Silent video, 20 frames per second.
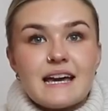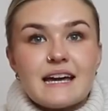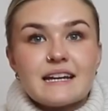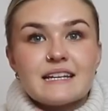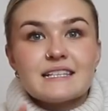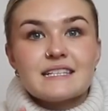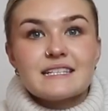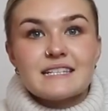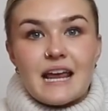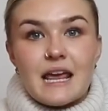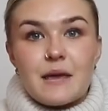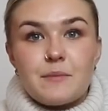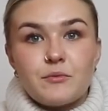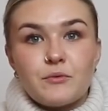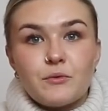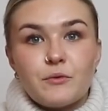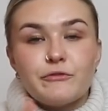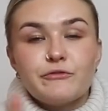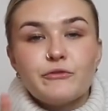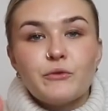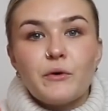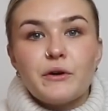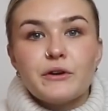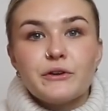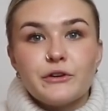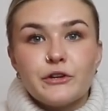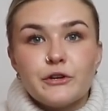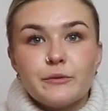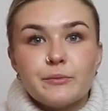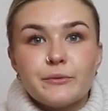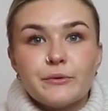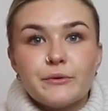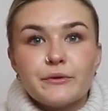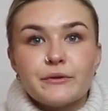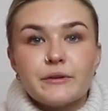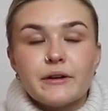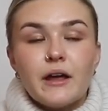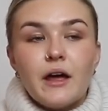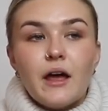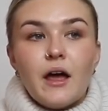and as stable for a
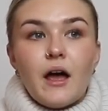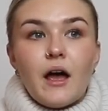newborn